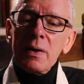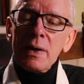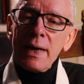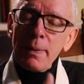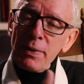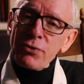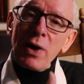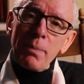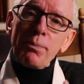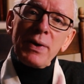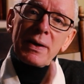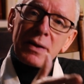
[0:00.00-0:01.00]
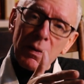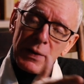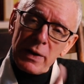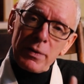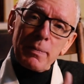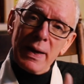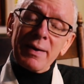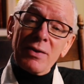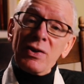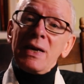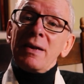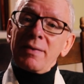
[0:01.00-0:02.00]
Let me try and bring something of the
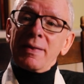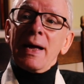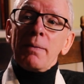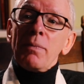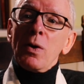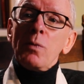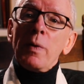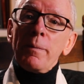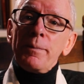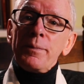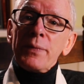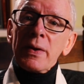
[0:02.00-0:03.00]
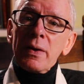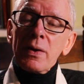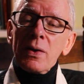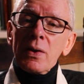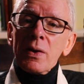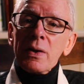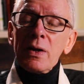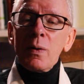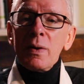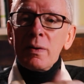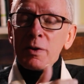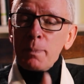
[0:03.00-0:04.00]
meditation into that moment. You
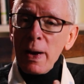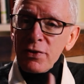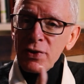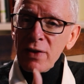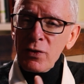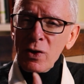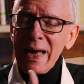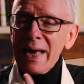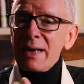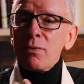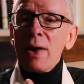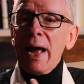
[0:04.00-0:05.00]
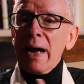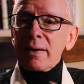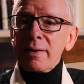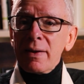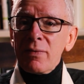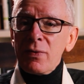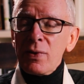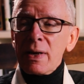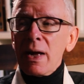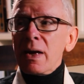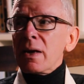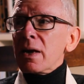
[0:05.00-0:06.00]
know, especially if you're getting reactive, if you're
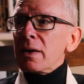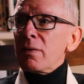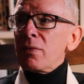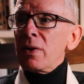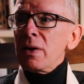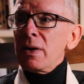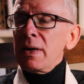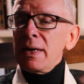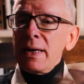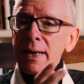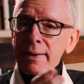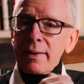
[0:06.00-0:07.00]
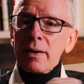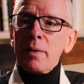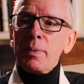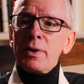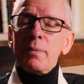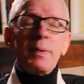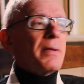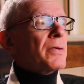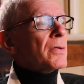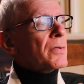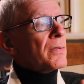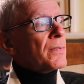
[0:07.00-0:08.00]
getting kind of heated up and a bit
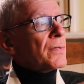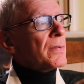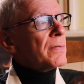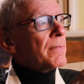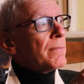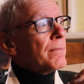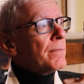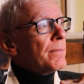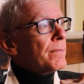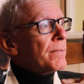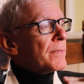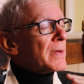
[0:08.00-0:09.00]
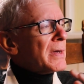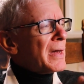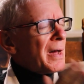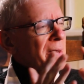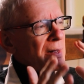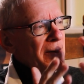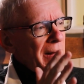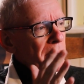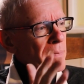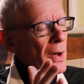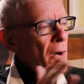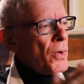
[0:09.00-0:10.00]
sort of, in
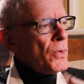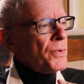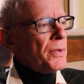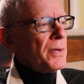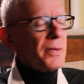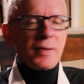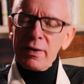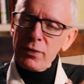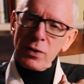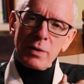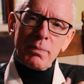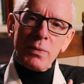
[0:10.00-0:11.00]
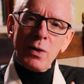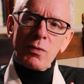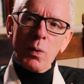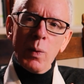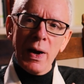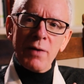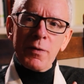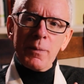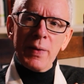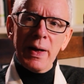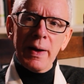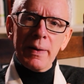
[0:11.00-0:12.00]
that mode, see if you can move away
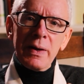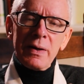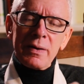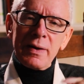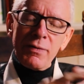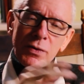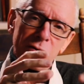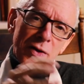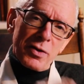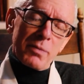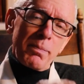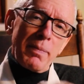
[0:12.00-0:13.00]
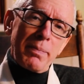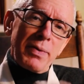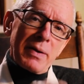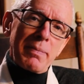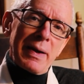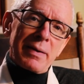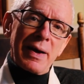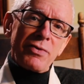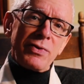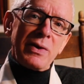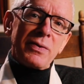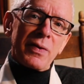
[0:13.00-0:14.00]
from that. See if you can start to bring
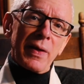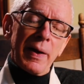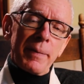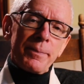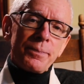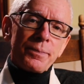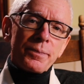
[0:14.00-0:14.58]
meditation into that.